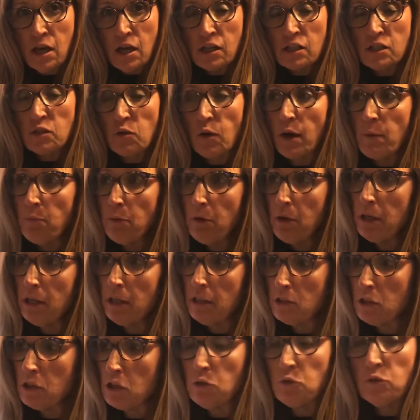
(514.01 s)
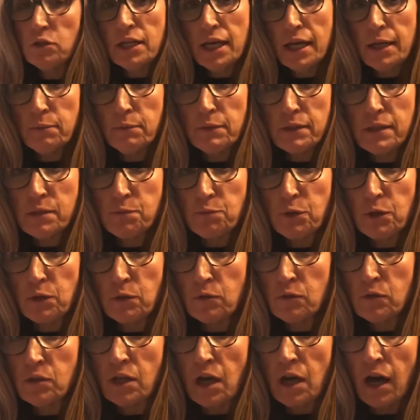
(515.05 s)
So I put in 2
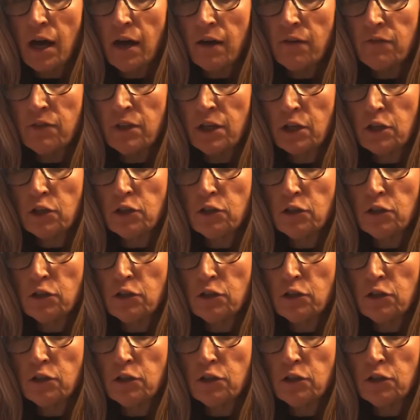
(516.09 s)
tablespoons of the